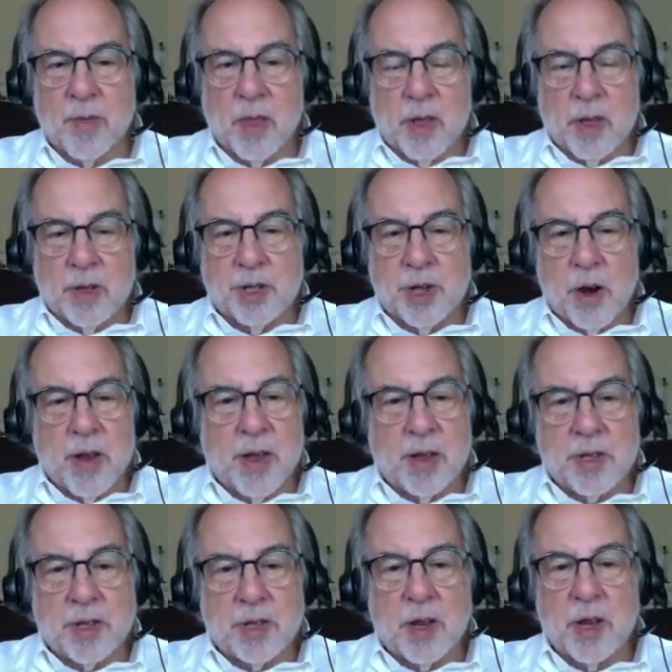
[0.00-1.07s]
Jerry and
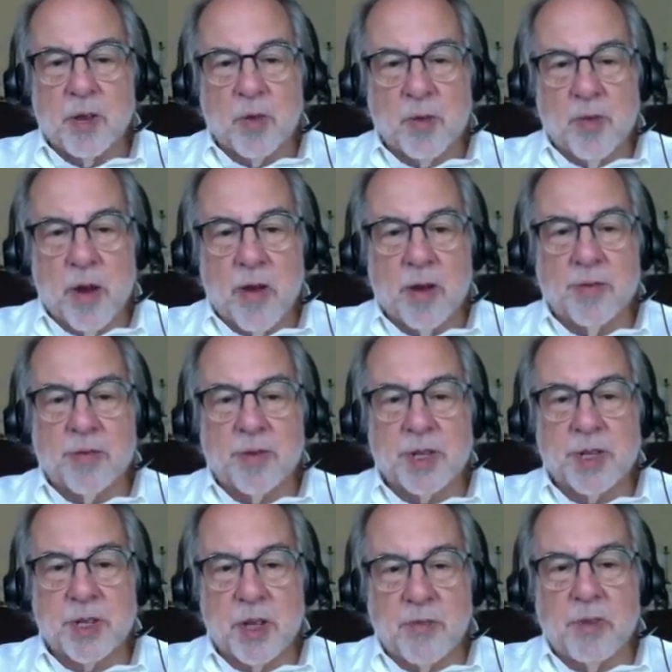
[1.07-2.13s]
Sonny were married for
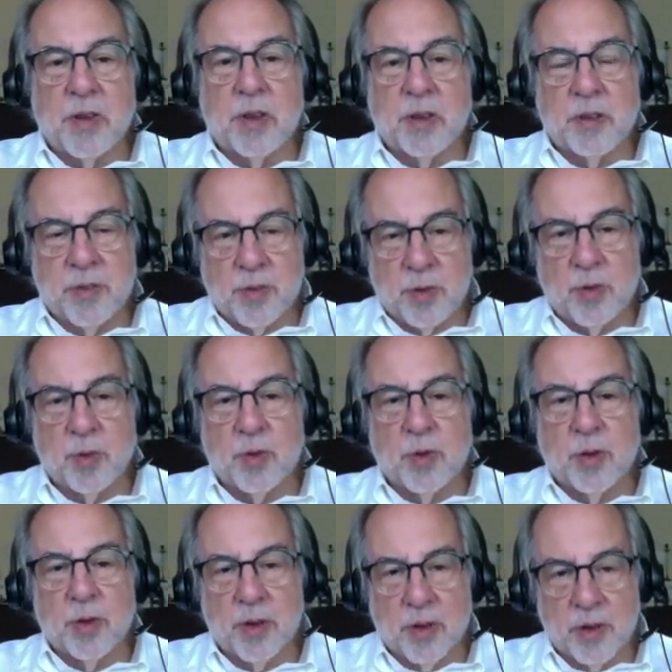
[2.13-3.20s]
72
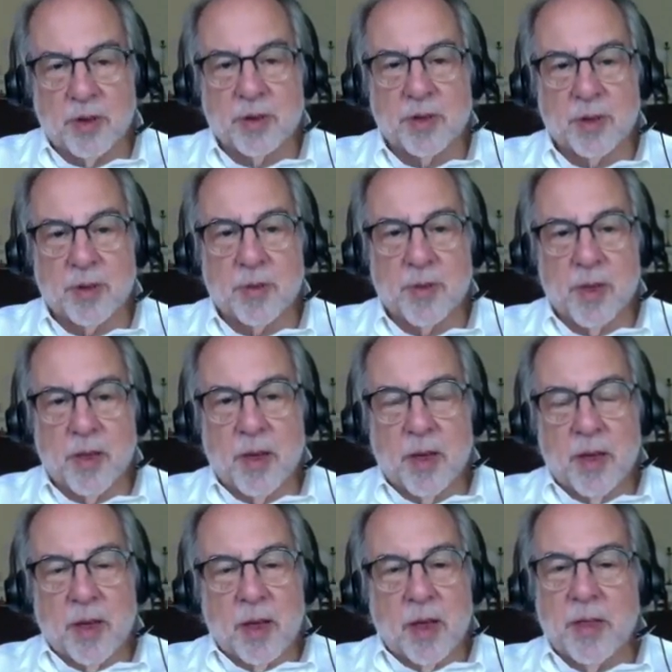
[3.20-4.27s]
years,
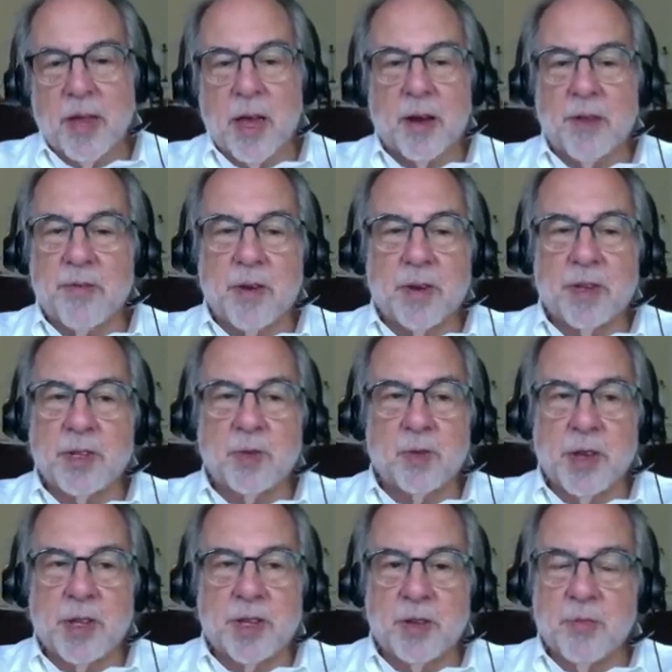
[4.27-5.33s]
and they had a very
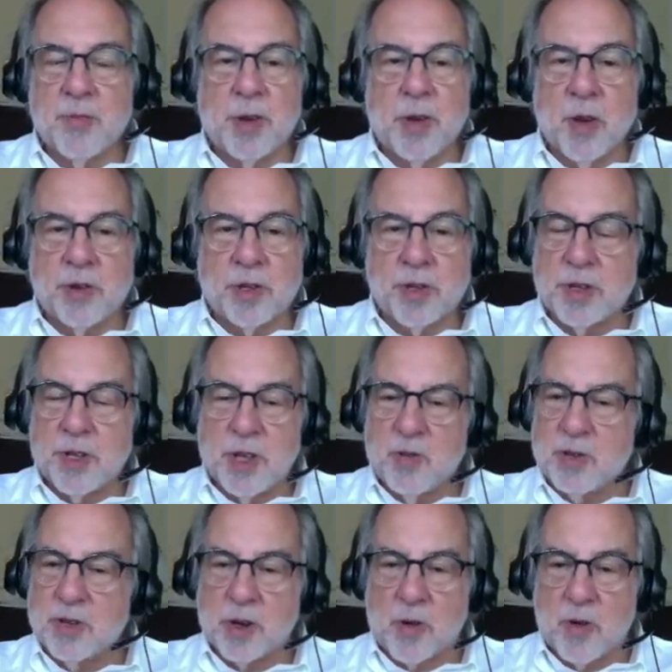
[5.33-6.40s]
sweet symbiosis. He
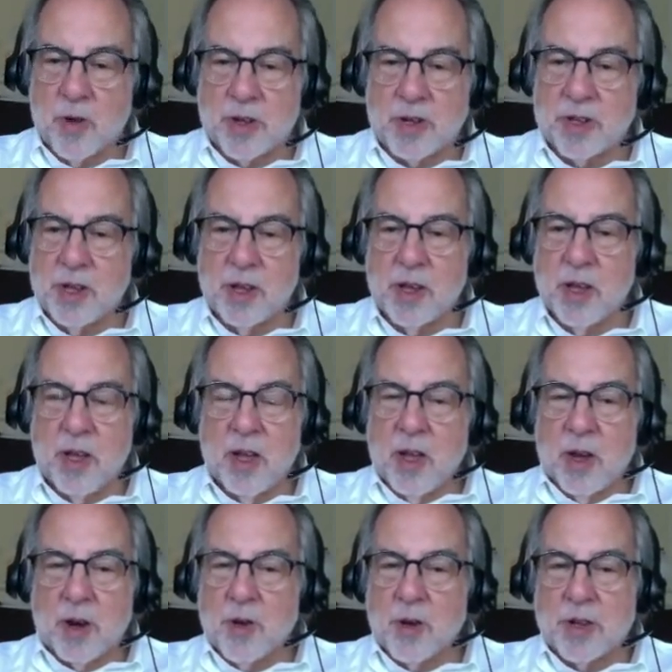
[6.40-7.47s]
was a crusty
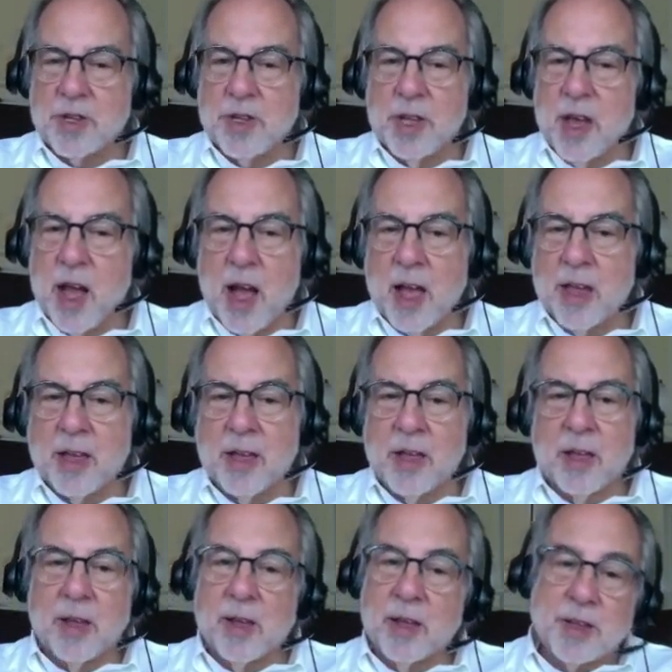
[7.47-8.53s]
guy,
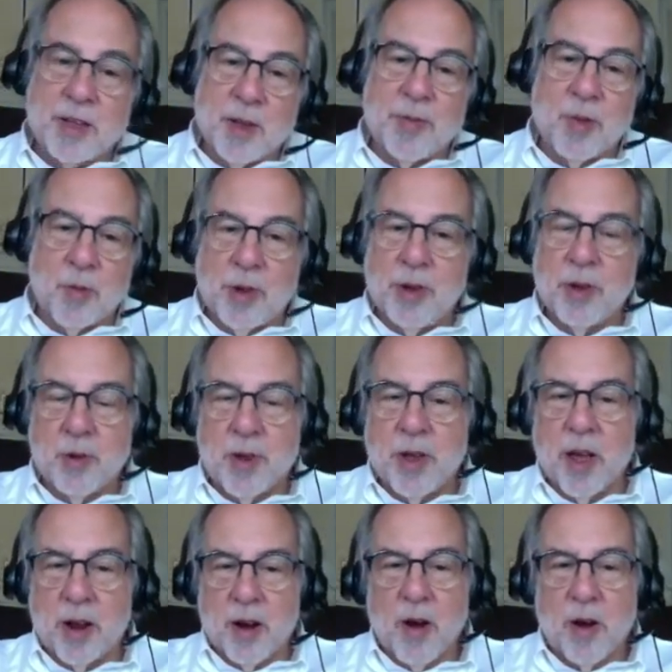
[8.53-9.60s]
except that we knew he
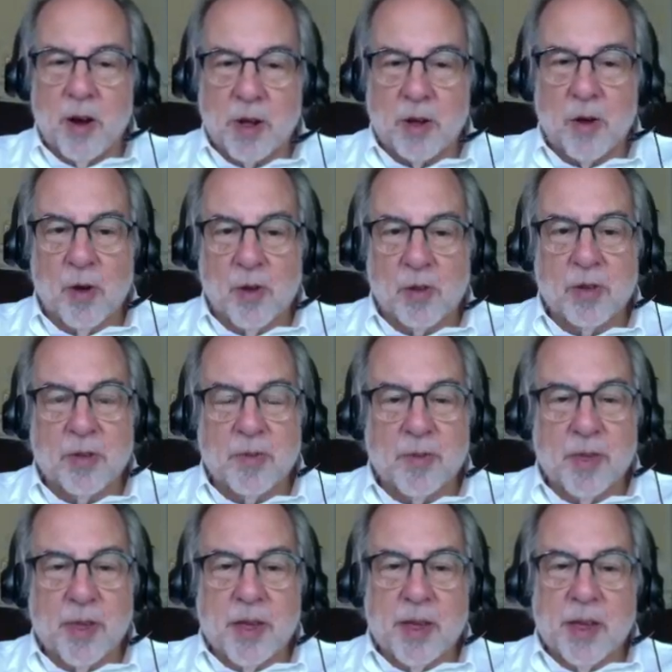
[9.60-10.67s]
had a heart of gold,
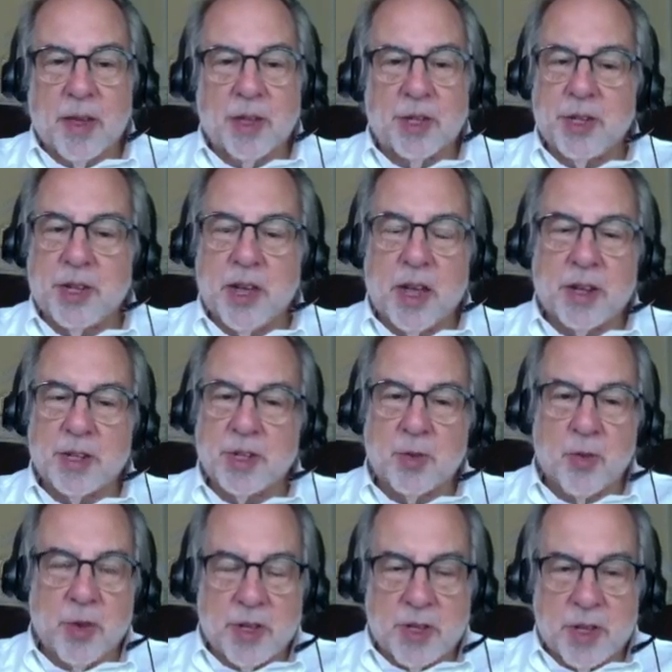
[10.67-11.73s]
and she had a
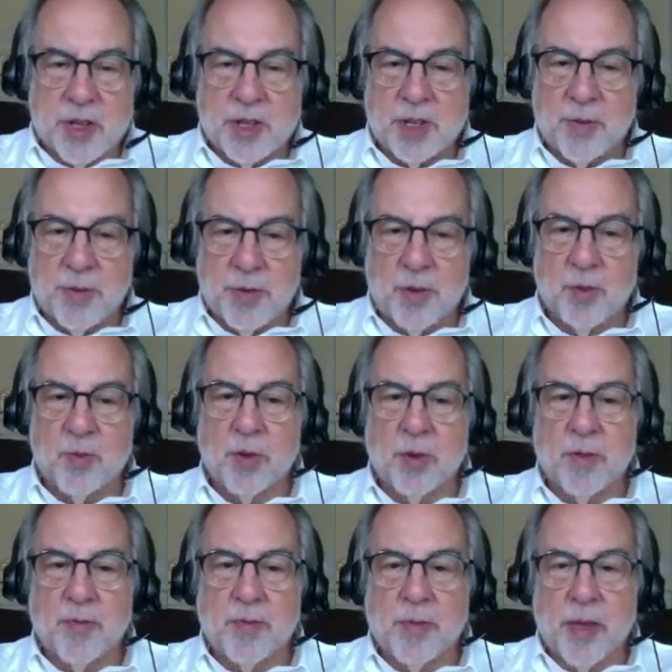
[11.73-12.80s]
sweet sense of humor.
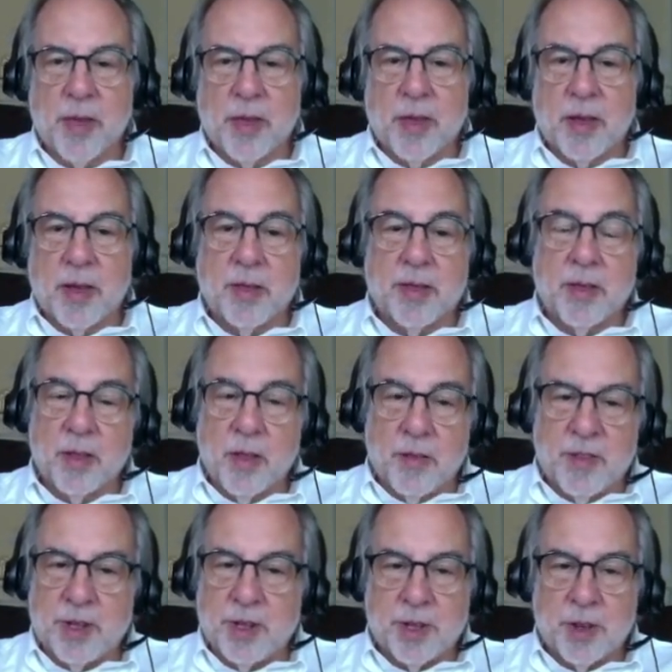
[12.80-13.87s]
And they
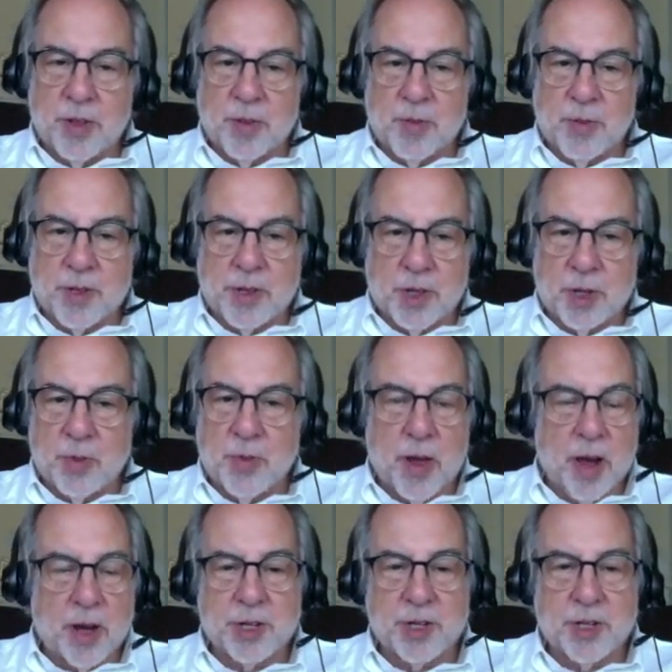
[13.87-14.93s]
loved each other with such
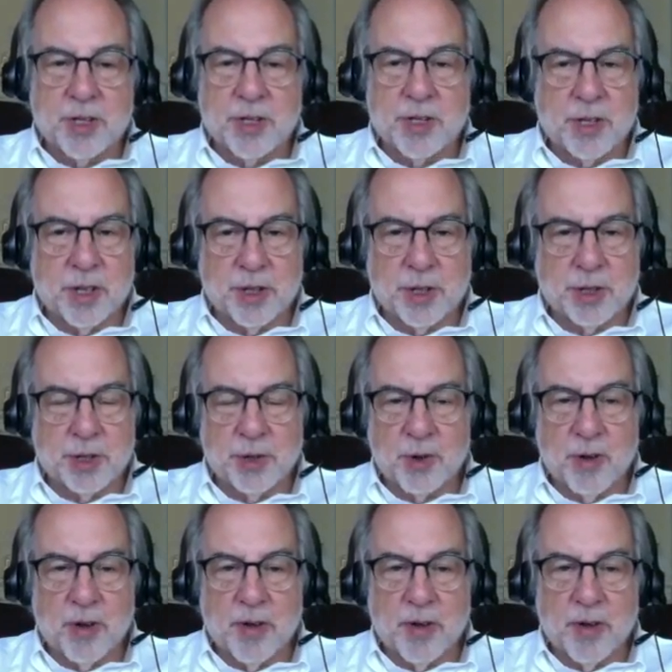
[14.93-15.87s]
passion and such joy.